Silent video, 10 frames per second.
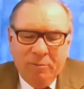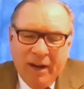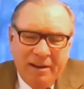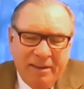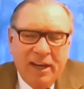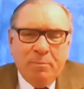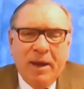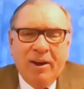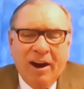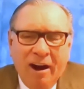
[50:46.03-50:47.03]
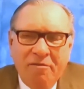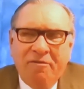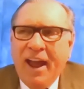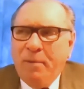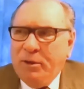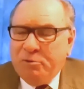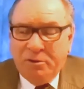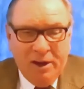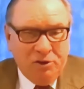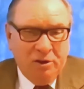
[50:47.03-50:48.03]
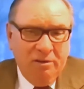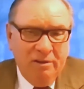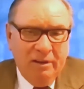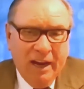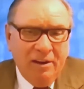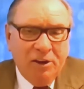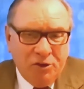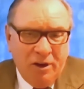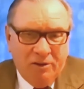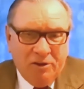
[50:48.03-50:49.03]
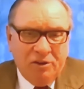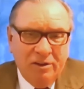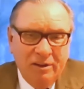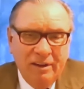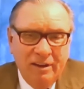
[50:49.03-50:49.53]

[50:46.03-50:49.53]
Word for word: and when I think about our family tradition in the church,